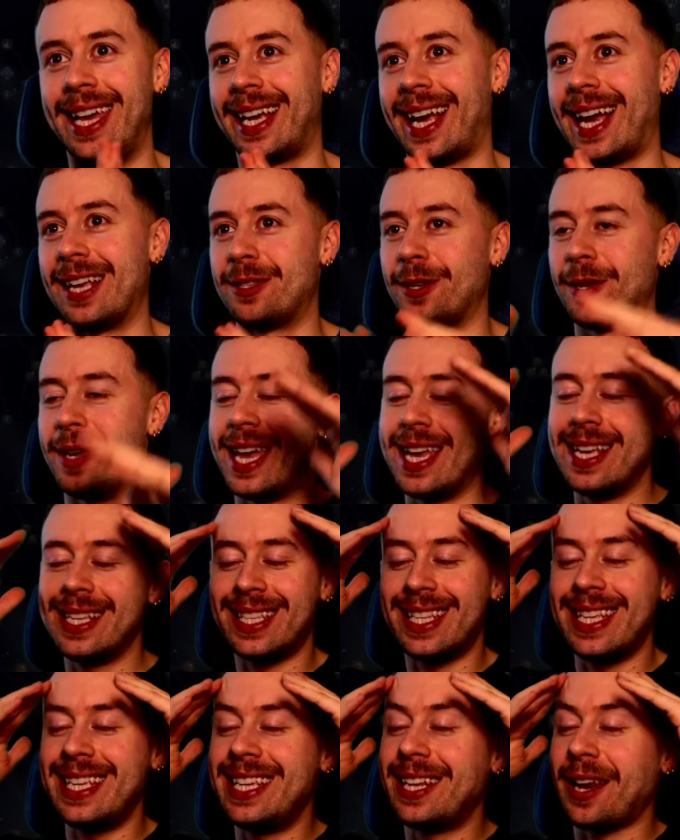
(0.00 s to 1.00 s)
Okay, so here's
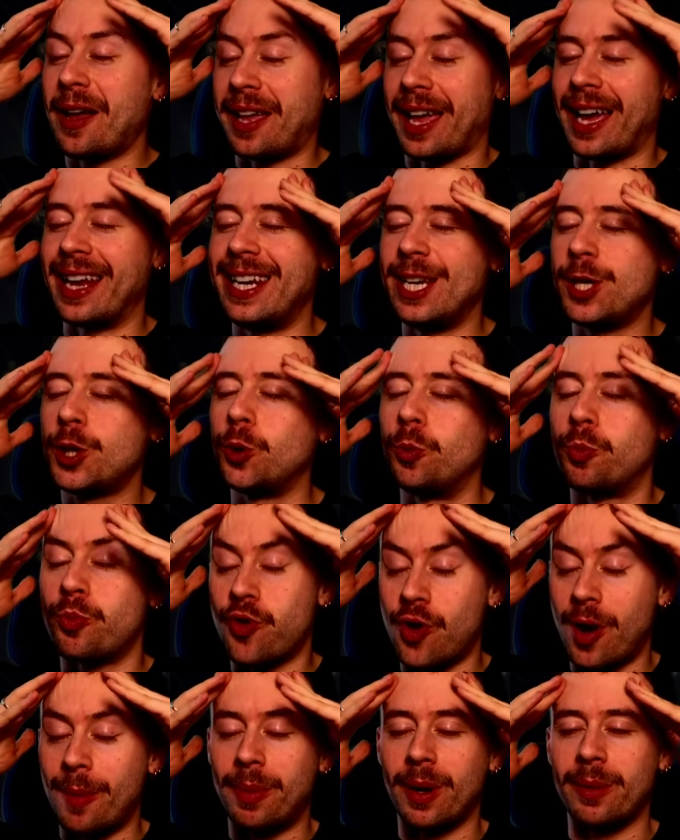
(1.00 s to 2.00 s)
the like initial
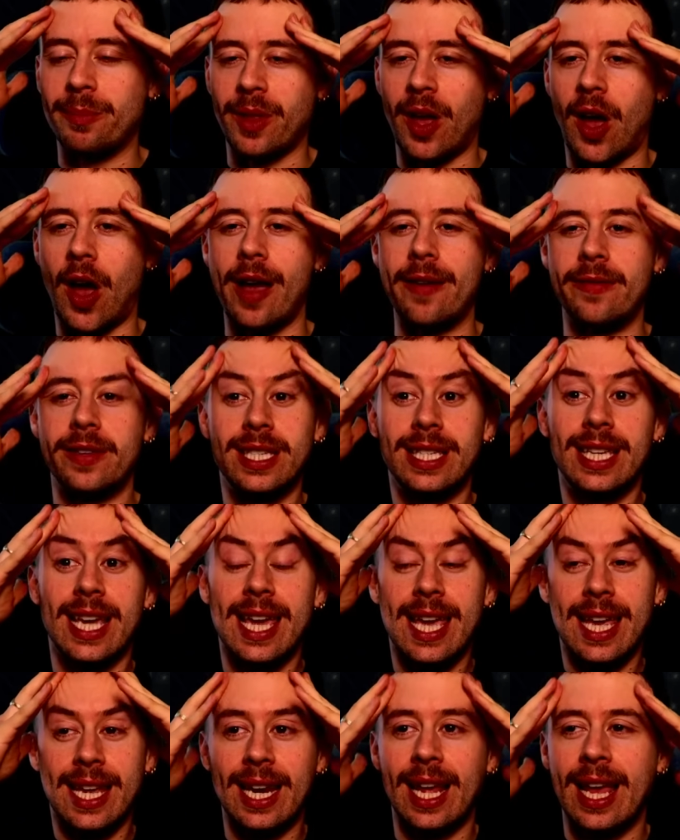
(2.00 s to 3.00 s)
problem that I've
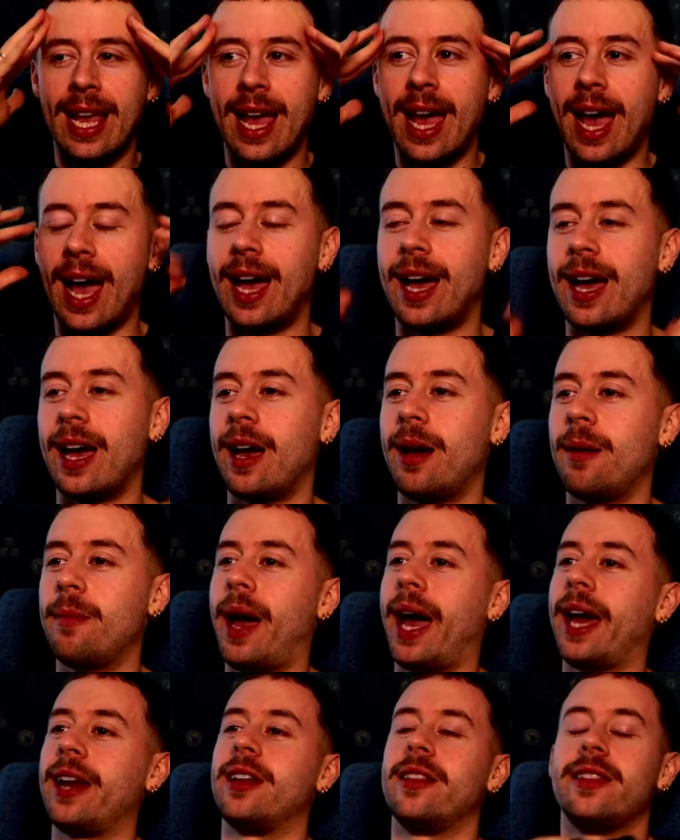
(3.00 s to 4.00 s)
seen,
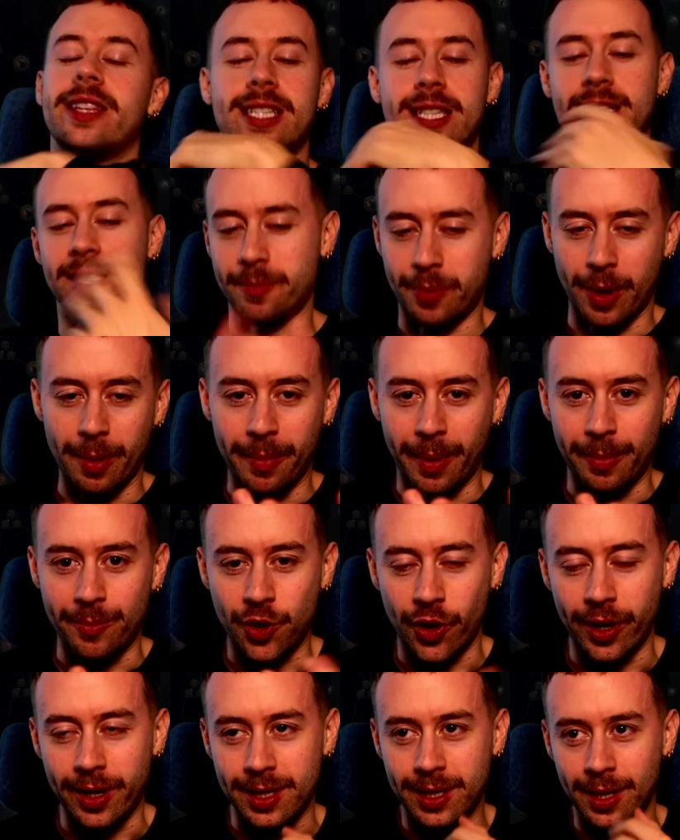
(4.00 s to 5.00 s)
and this is the problem I'm
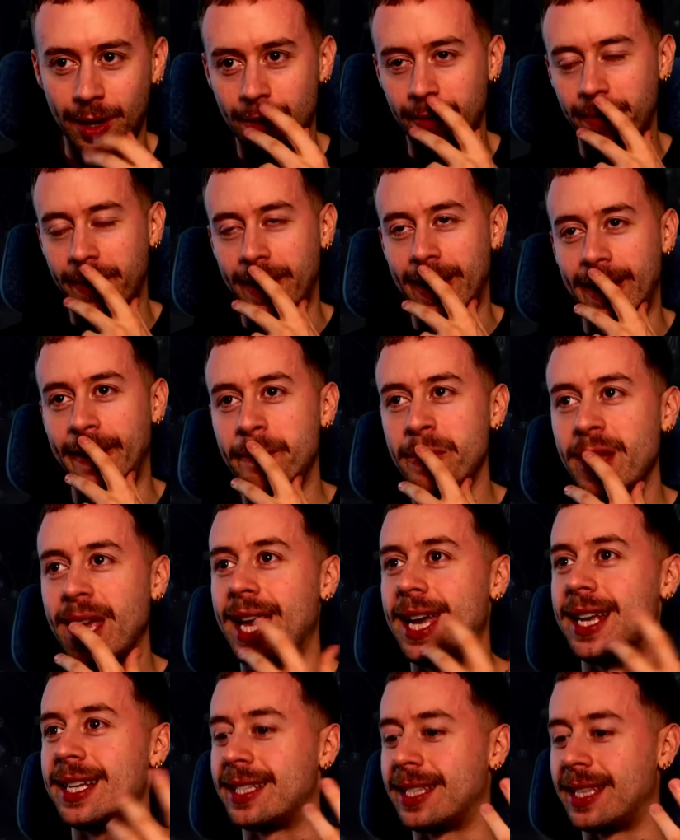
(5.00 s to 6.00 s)
trying to solve here,
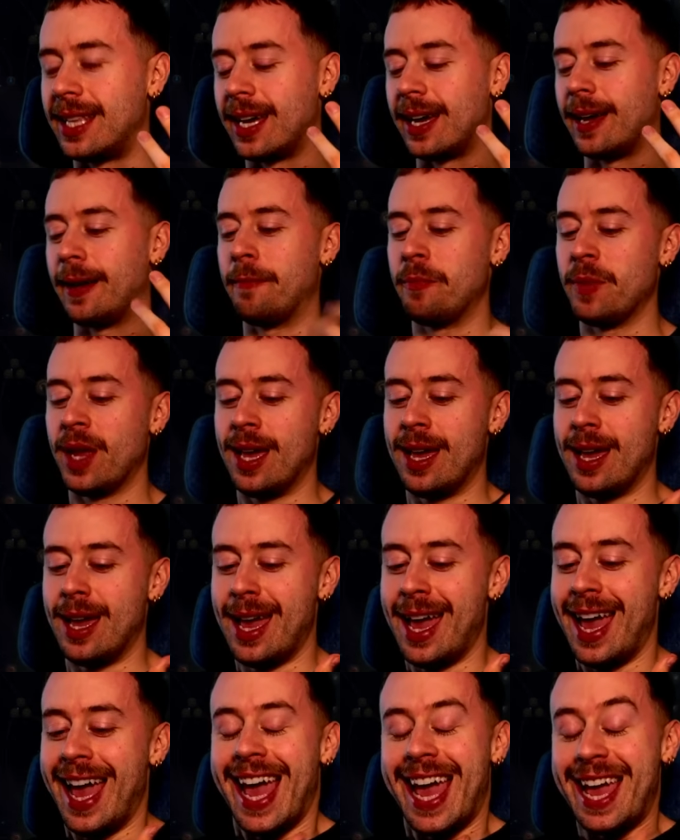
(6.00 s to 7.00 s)
is that
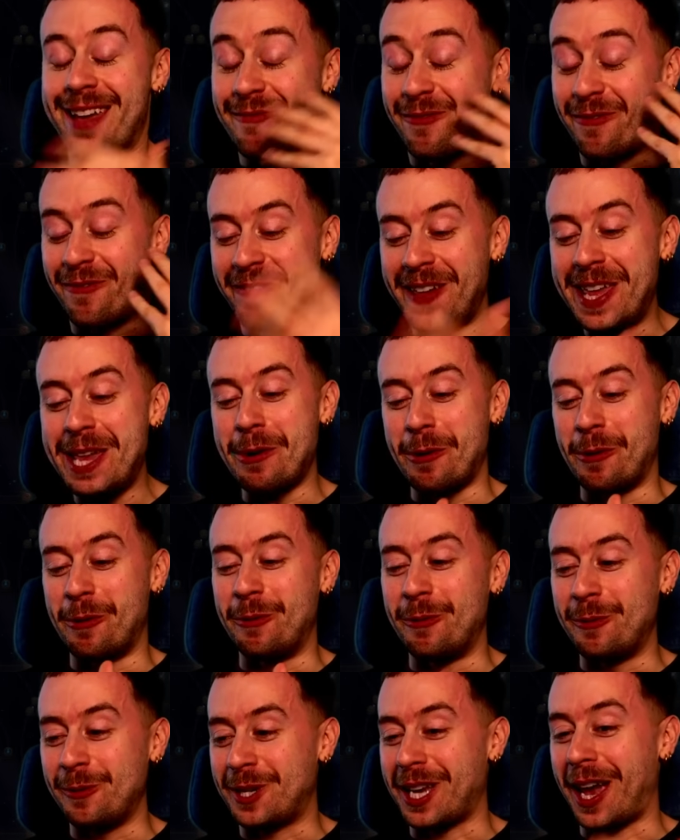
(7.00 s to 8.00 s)
it
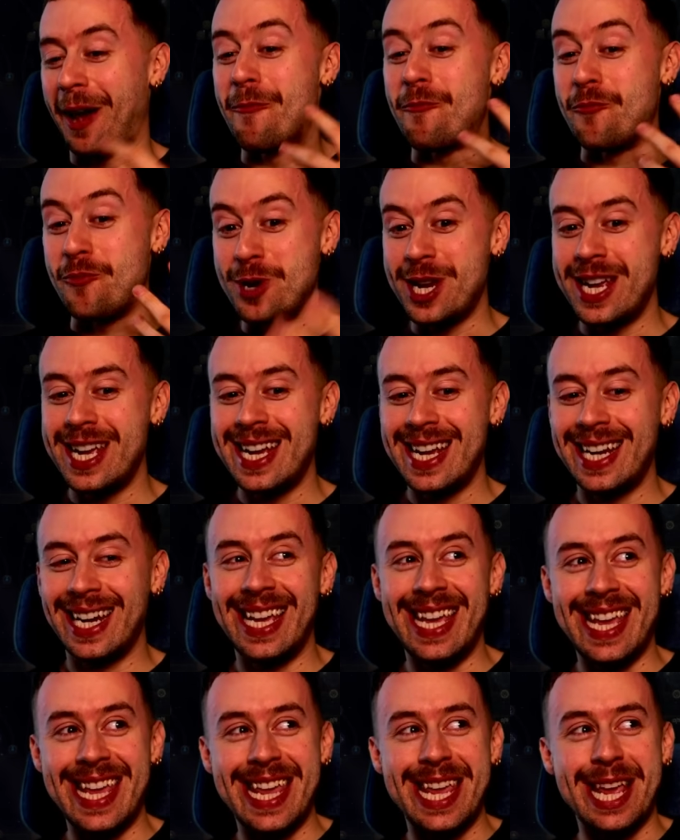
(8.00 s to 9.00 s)
feels
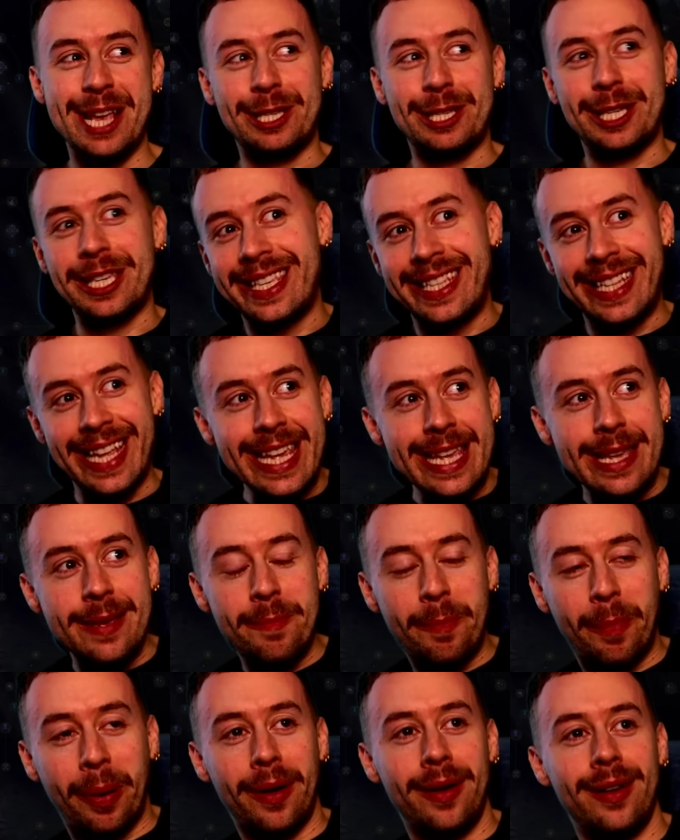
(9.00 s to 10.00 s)
really
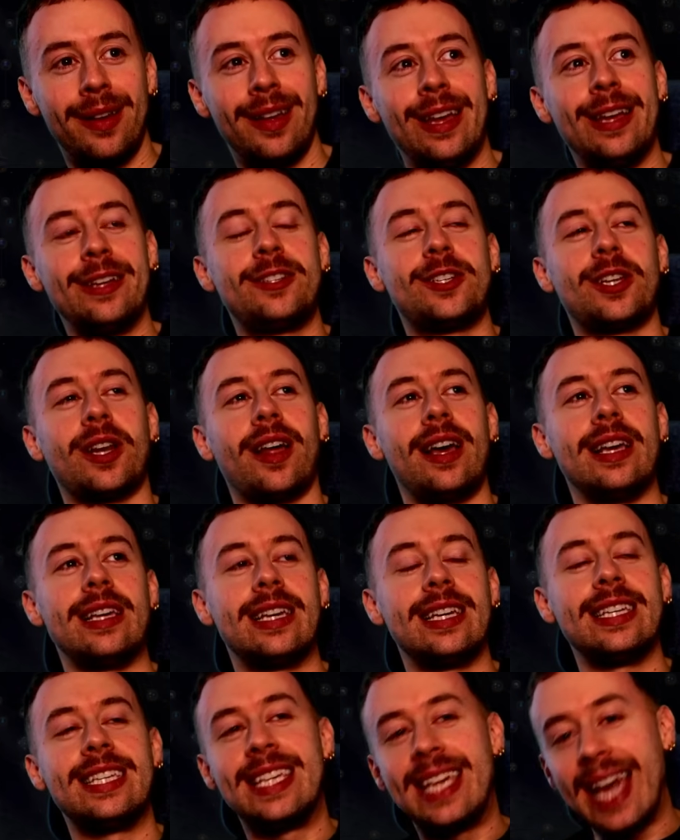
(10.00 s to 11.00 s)
steep to
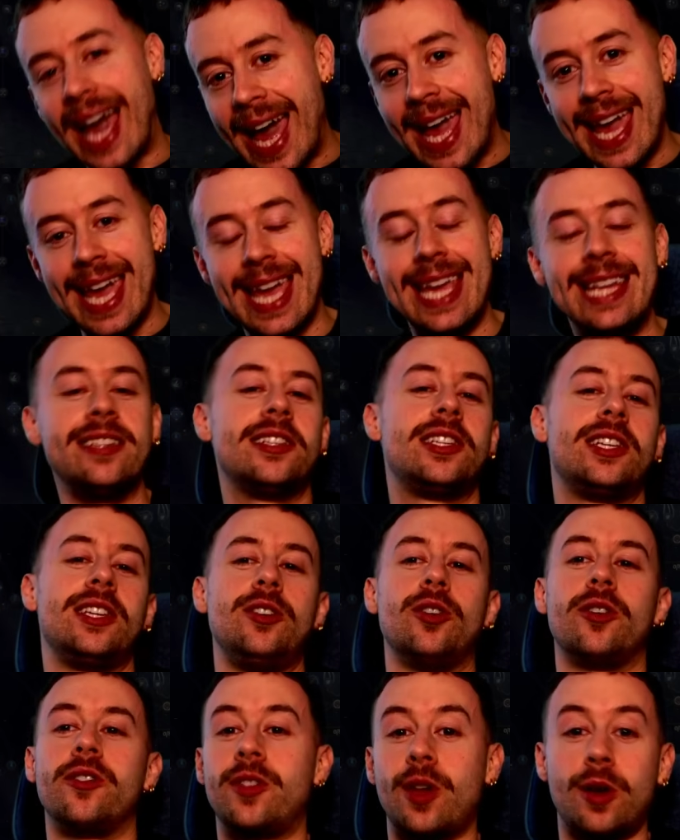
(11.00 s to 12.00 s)
like get
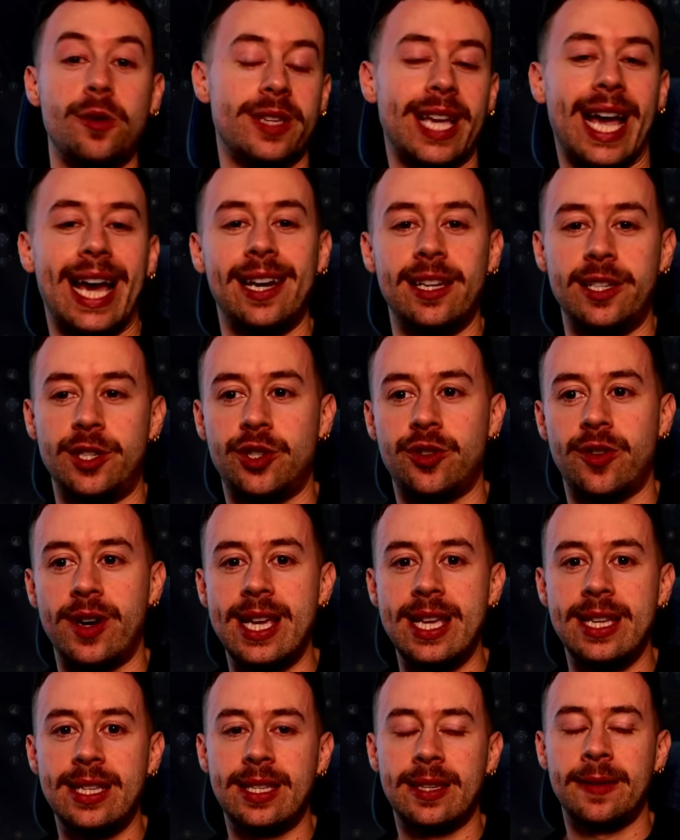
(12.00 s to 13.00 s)
into those Atlas
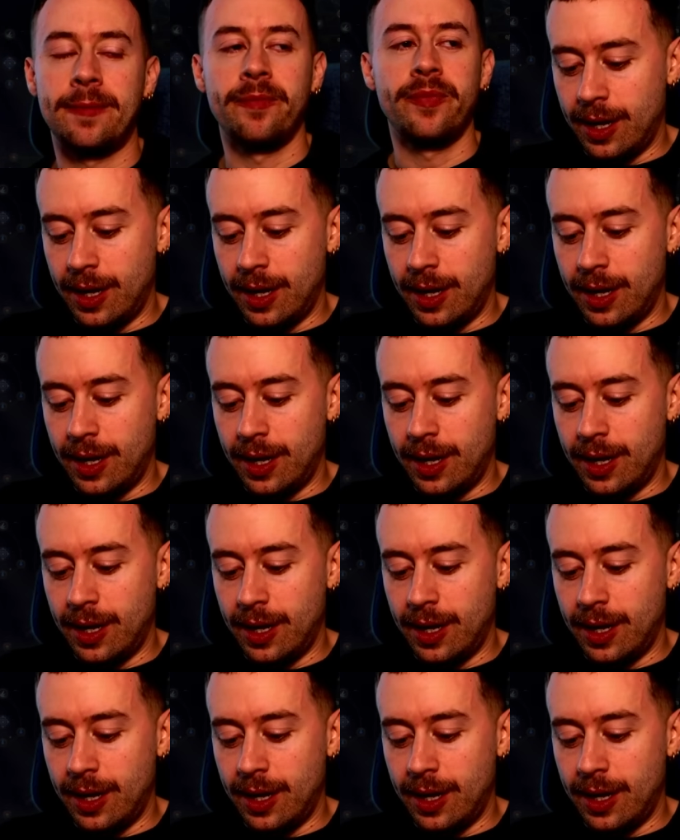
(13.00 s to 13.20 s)
trees.